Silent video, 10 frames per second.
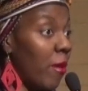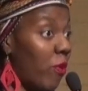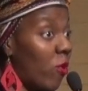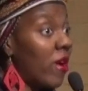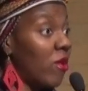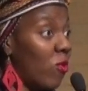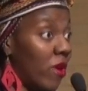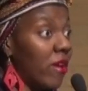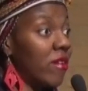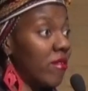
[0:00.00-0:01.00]

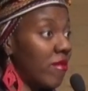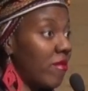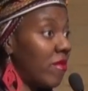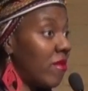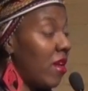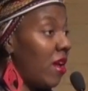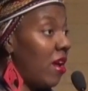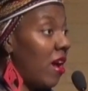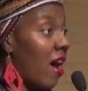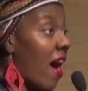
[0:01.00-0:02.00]
Important work.
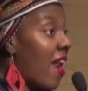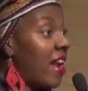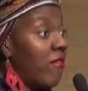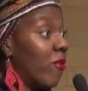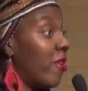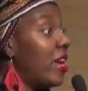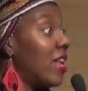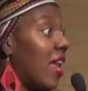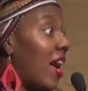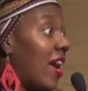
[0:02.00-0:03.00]
I didn't even
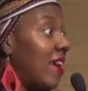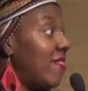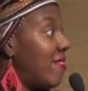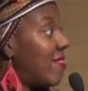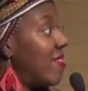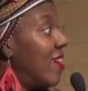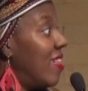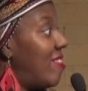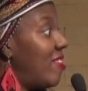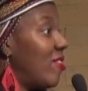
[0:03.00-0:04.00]
realize
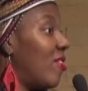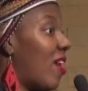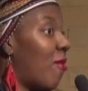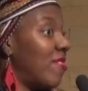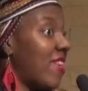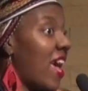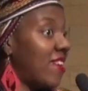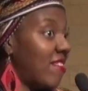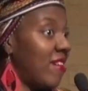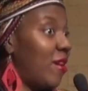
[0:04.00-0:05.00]
until I was
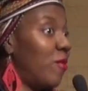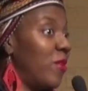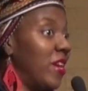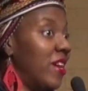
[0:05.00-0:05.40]
asked to come